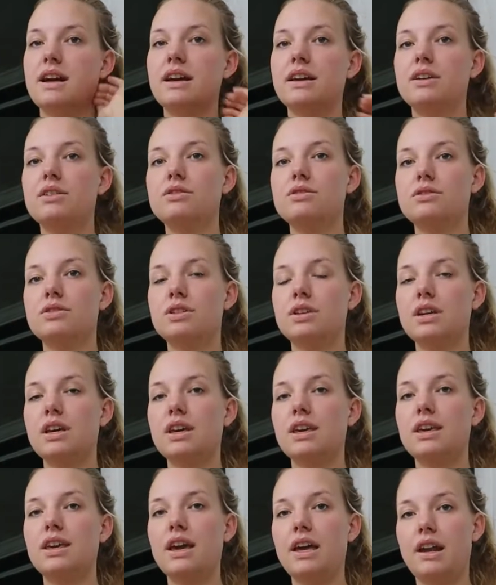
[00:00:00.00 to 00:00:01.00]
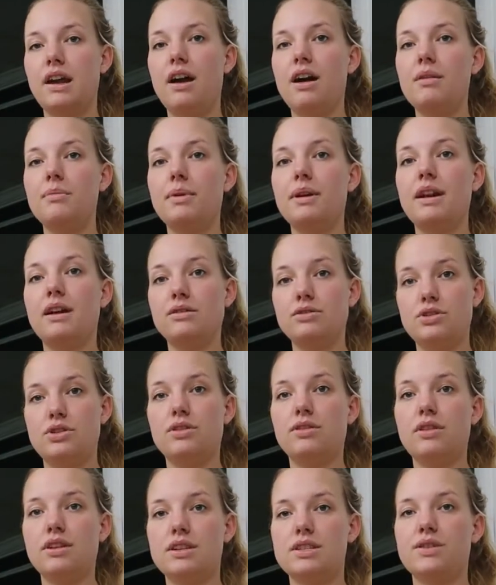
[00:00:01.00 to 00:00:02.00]
I usually get up and I'll
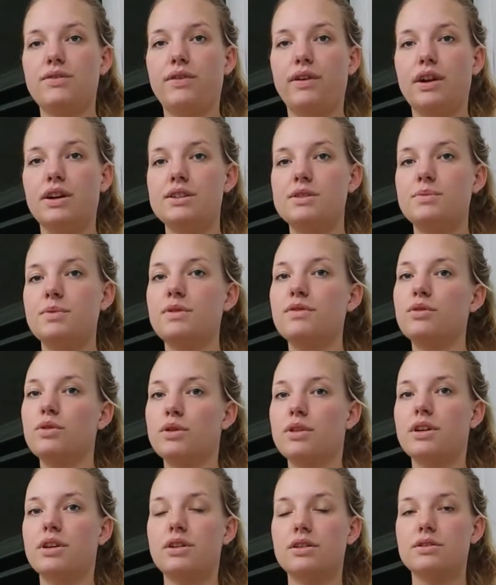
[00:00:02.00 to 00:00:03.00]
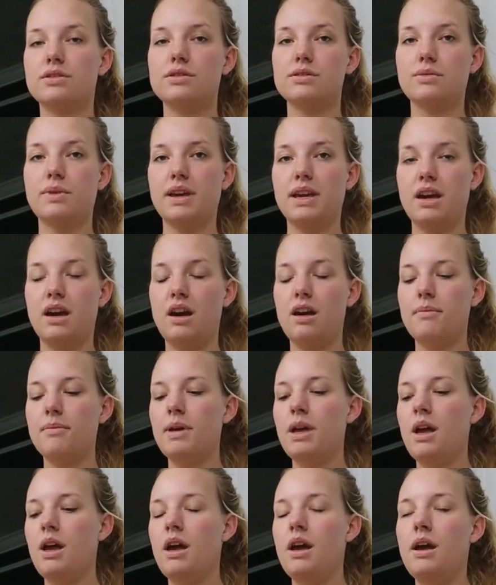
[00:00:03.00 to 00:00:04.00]
do this first before the girls wake up.